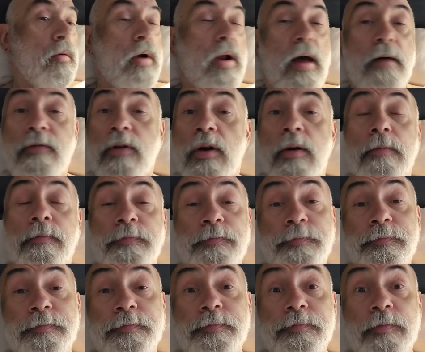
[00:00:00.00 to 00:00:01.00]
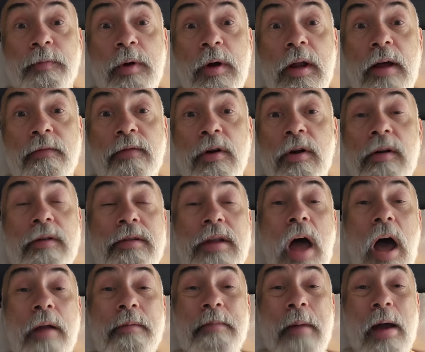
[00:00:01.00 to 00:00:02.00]
whatever whatever,
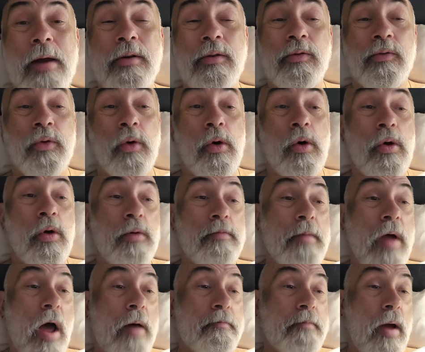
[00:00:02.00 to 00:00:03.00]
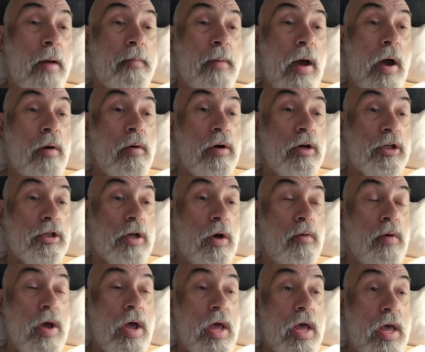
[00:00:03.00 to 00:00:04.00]
not in my control, not in my power.
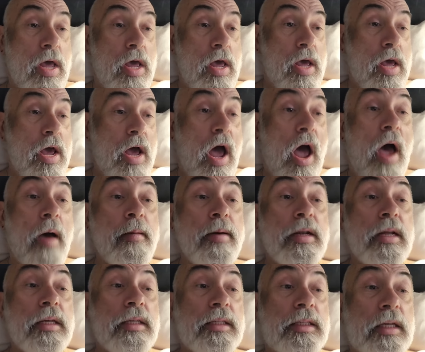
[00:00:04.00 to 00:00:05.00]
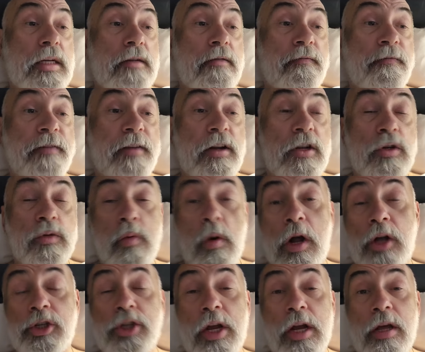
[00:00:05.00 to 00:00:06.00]
So I'm going to sit and finish
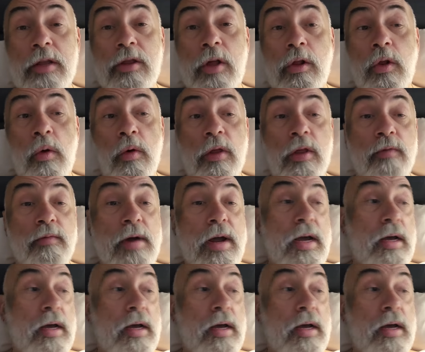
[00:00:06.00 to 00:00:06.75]
watching The Lord of the